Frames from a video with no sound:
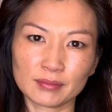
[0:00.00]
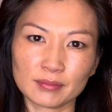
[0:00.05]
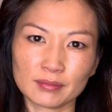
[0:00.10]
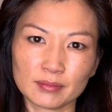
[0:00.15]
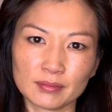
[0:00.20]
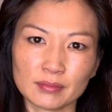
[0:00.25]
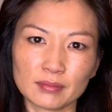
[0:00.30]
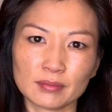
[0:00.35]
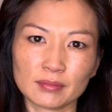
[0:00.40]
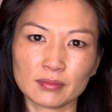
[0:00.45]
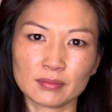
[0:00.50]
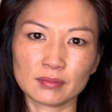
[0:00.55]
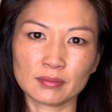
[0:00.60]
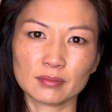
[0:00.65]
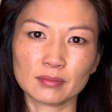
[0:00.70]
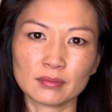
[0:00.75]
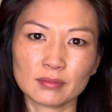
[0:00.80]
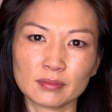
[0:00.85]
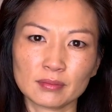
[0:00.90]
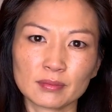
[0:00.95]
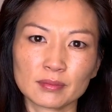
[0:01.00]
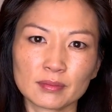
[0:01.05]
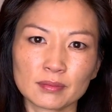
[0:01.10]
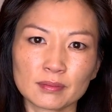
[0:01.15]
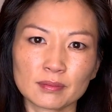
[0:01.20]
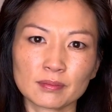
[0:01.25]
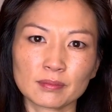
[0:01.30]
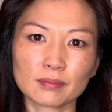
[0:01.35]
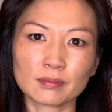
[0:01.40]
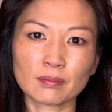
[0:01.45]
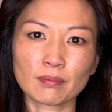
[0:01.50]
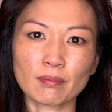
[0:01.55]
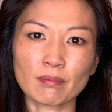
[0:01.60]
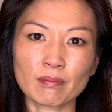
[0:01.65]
Nobody speaks.